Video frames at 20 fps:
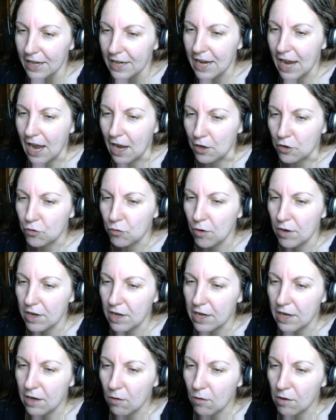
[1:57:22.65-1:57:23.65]
Yeah, True
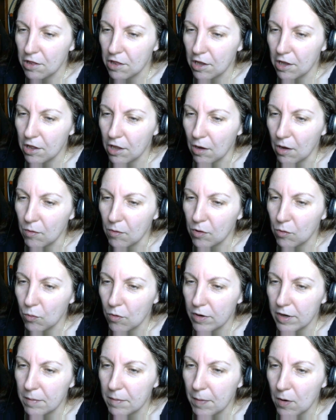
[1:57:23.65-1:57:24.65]
Undead Hero says, I was
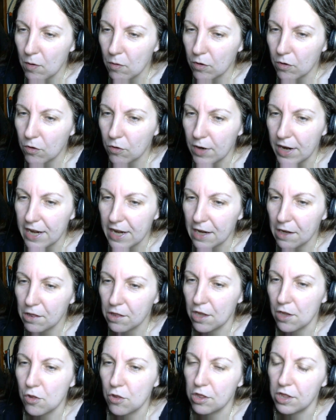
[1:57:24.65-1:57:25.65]
worried about creating
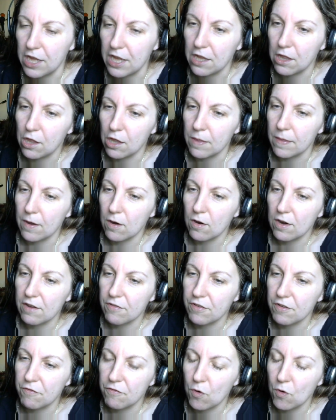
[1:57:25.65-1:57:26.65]
such scenes in there
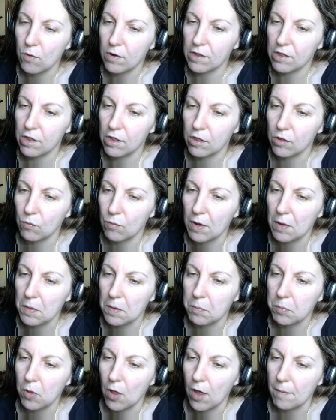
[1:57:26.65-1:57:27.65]
if it focuses
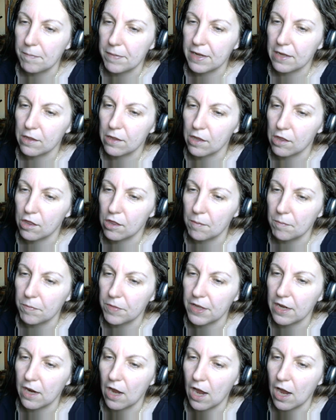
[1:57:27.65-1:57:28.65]
around the plot because it's
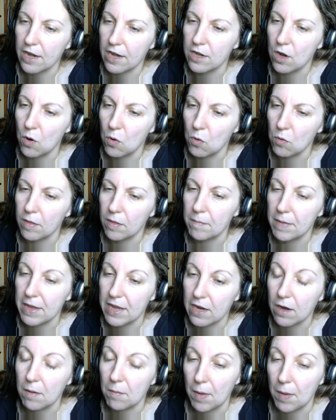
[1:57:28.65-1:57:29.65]
something I know that
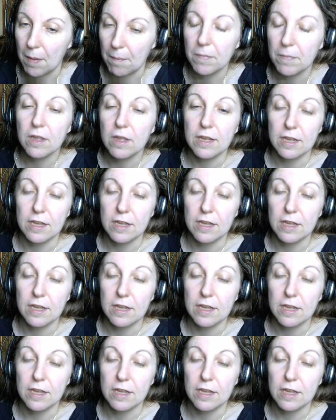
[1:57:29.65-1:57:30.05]
may come up.